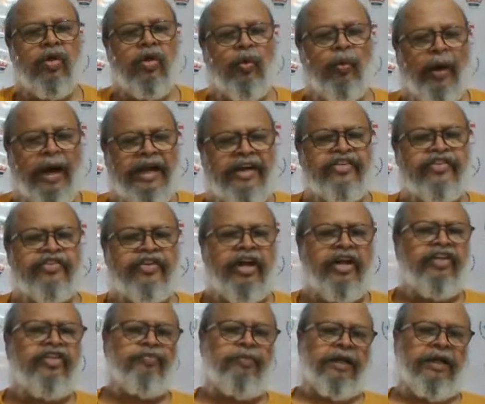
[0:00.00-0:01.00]
White
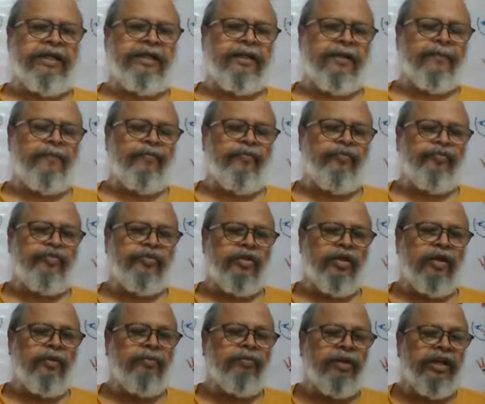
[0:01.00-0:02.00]
stands better.
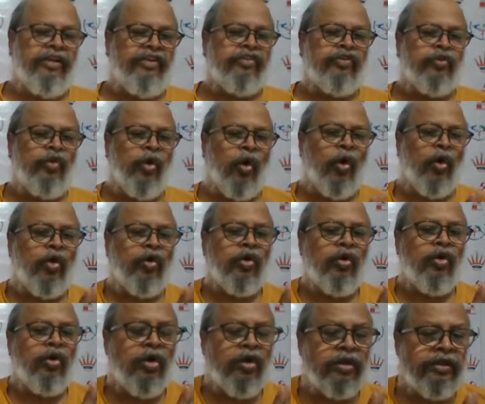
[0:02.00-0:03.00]
Please note
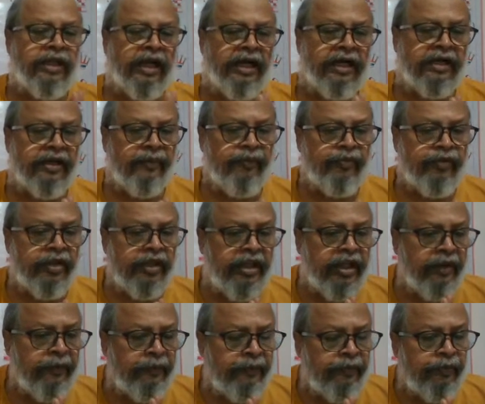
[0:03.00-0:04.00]
that
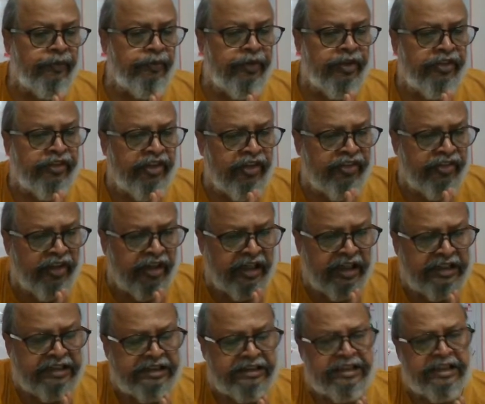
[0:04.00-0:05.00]
if pieces are
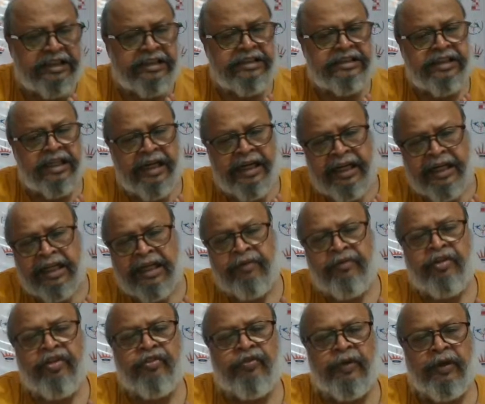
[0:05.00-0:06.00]
exchanged,
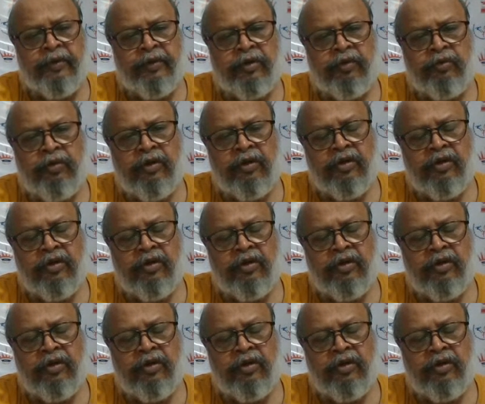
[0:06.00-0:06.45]
endgame is favorable.